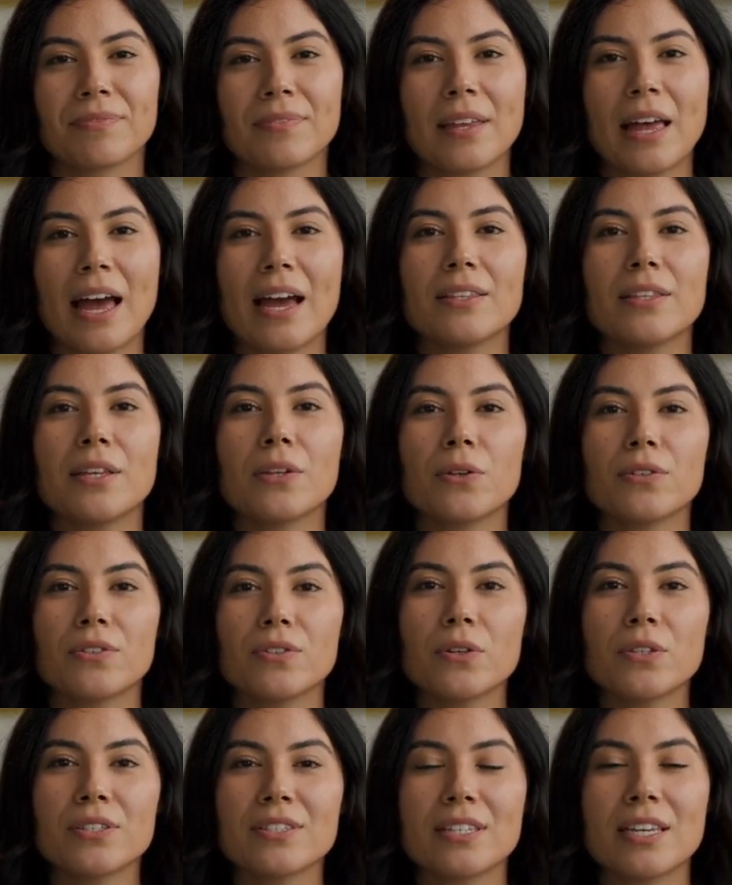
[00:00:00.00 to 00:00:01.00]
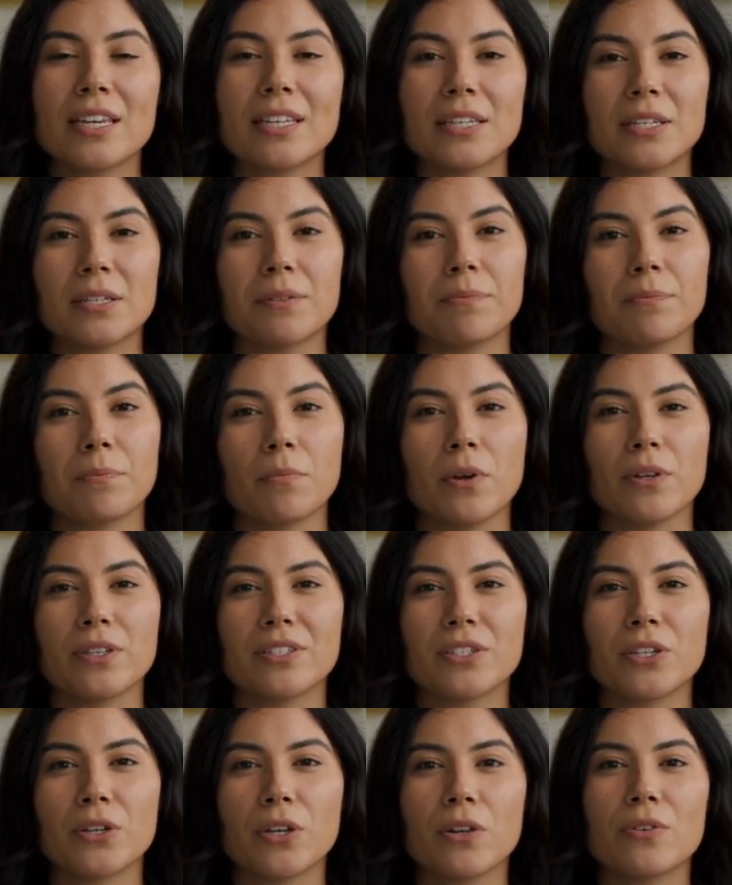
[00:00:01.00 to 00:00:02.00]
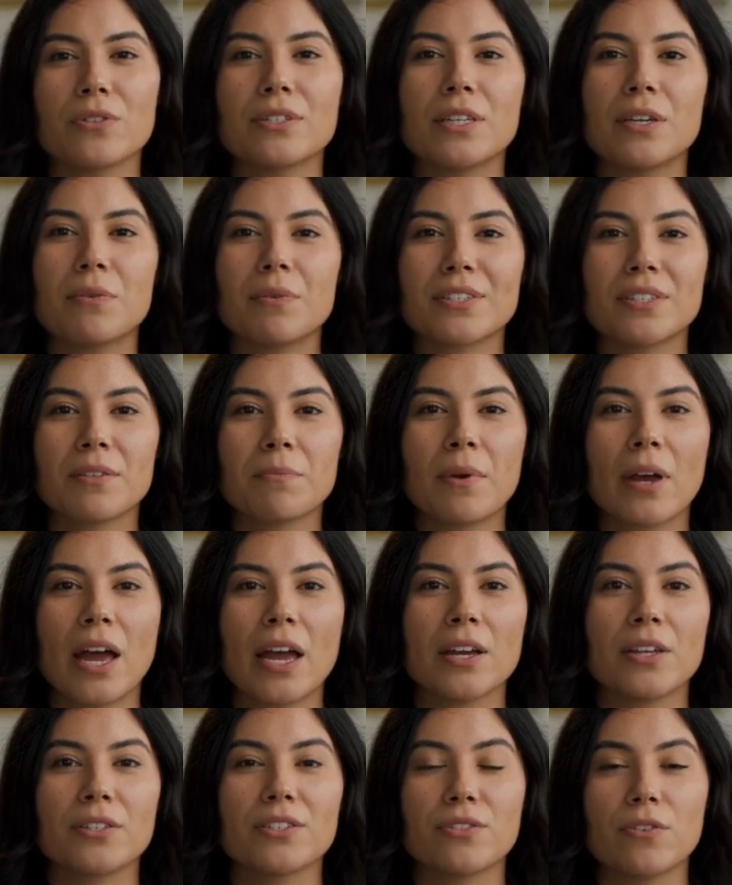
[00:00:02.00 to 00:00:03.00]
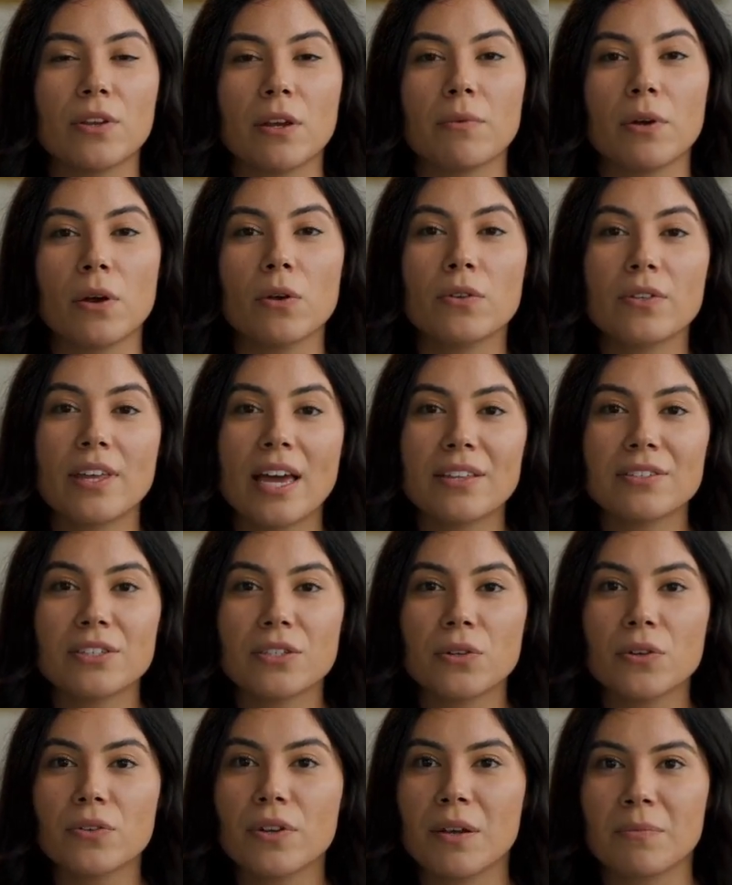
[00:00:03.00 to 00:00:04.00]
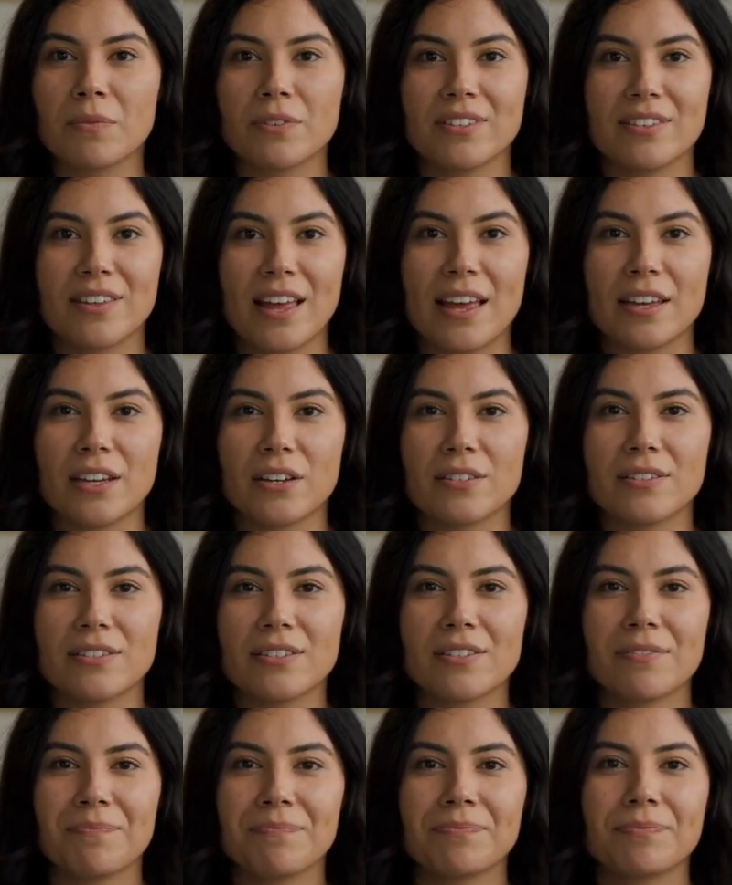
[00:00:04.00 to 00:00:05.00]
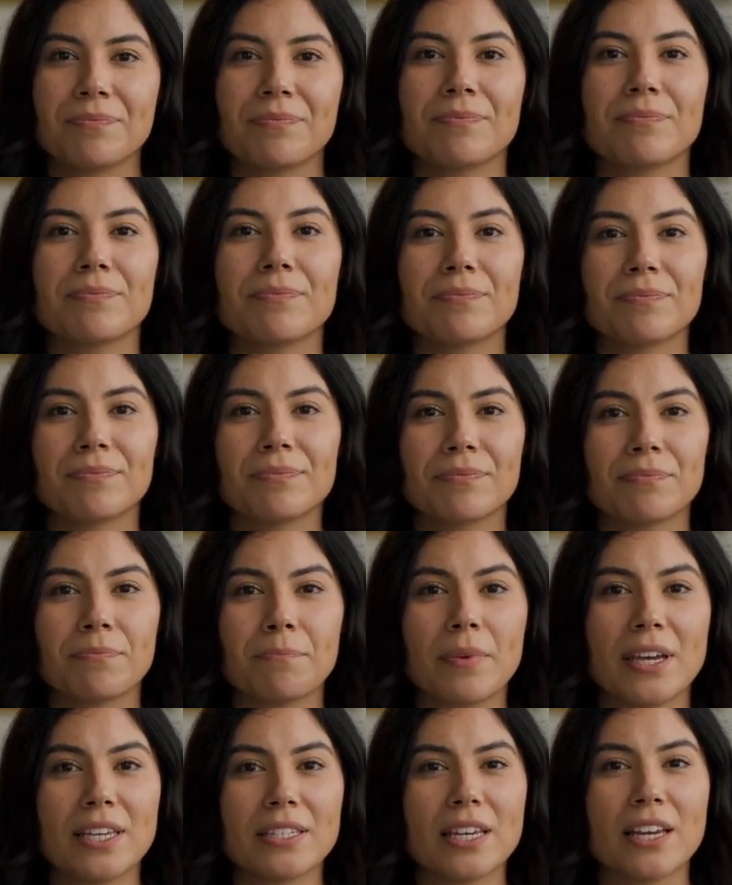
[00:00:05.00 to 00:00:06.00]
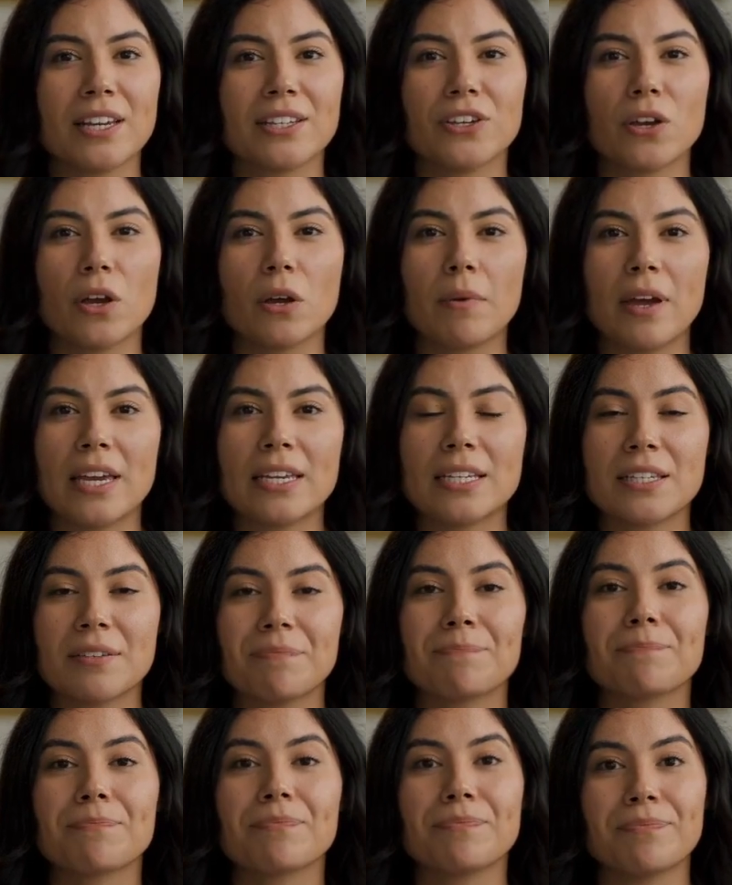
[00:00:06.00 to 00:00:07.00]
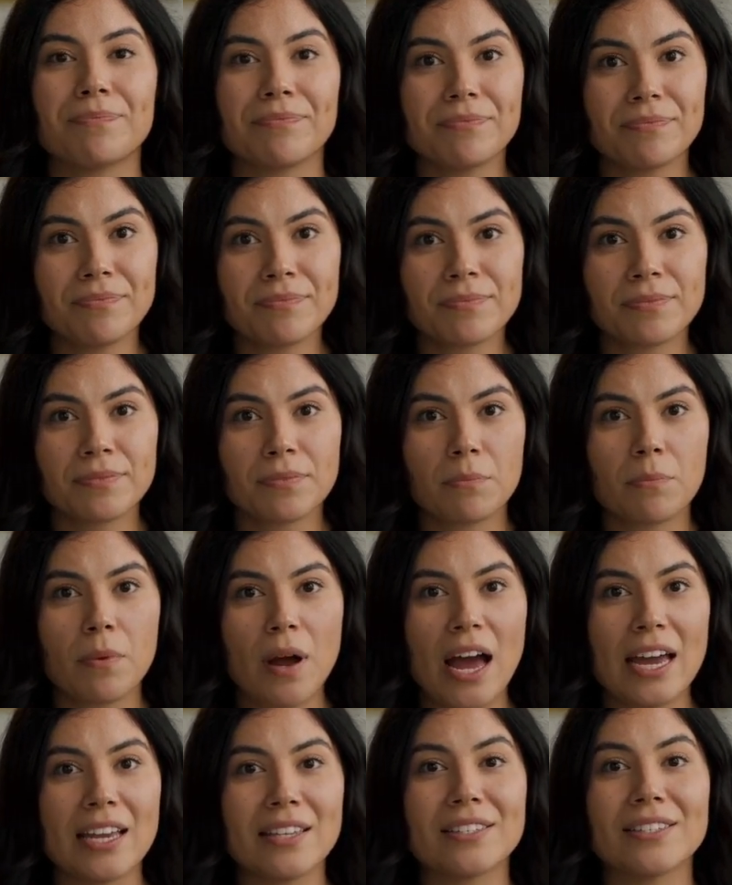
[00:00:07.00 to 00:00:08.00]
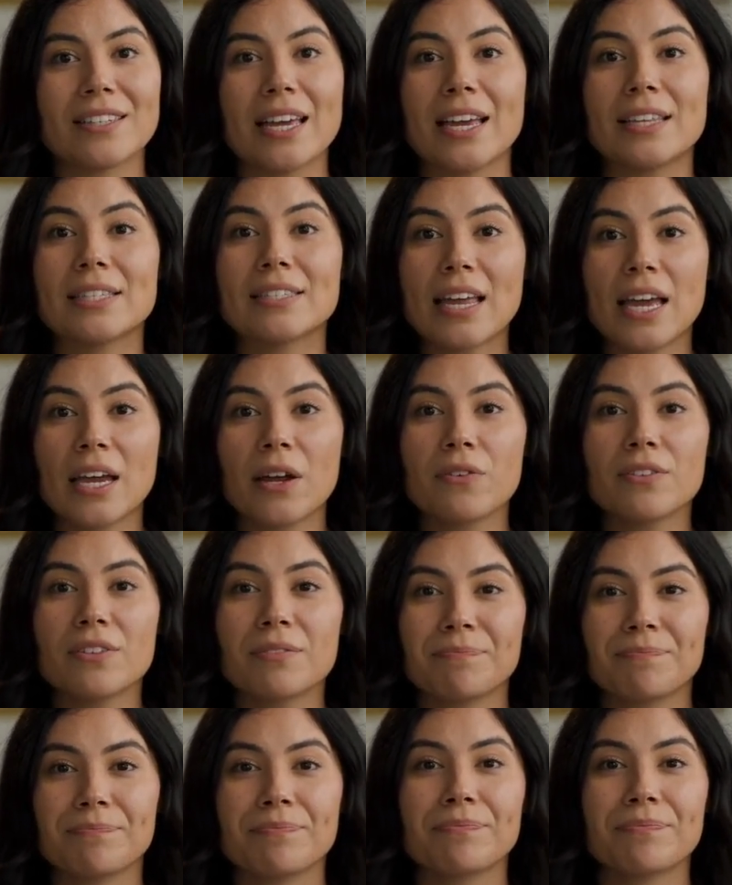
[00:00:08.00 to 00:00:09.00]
Ethical sourcing works closely with suppliers to uphold ethical labor standards. 15 Chobani. Why it stands out.